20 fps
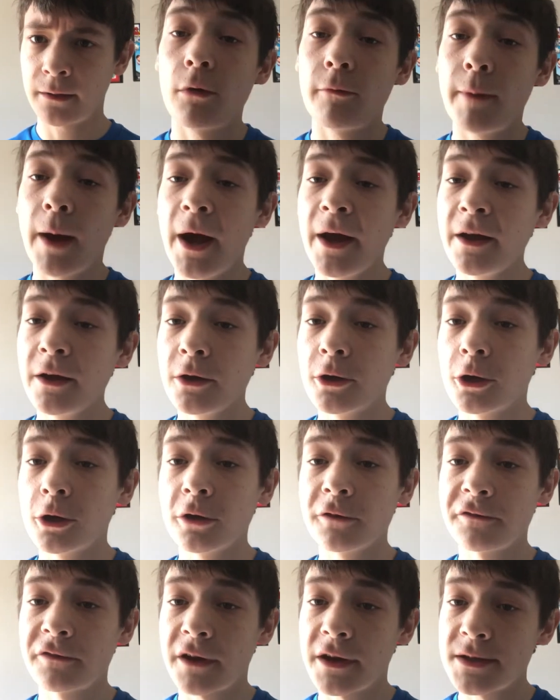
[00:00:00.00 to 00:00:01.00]
While Maya and
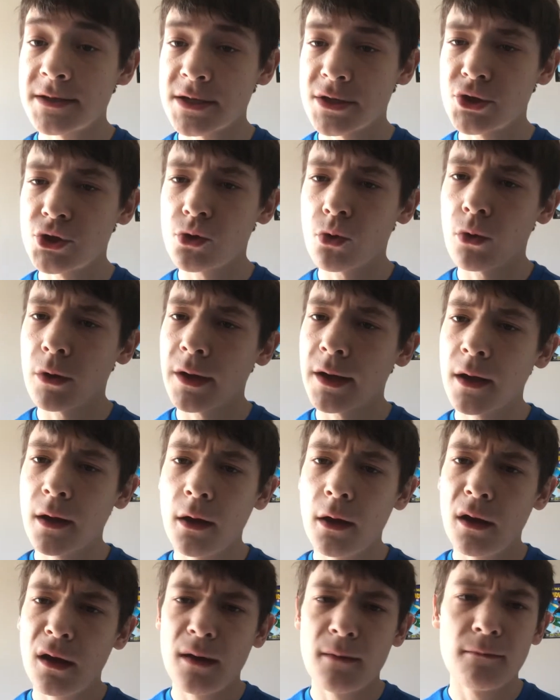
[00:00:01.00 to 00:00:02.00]
her friends enjoy
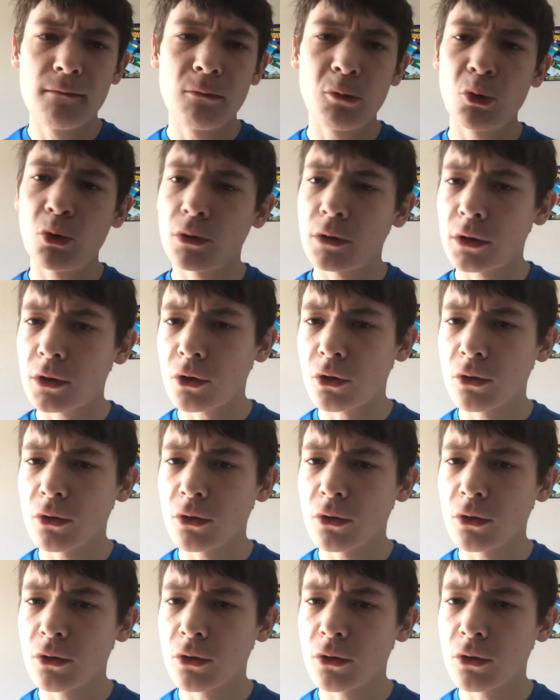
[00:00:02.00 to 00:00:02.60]
more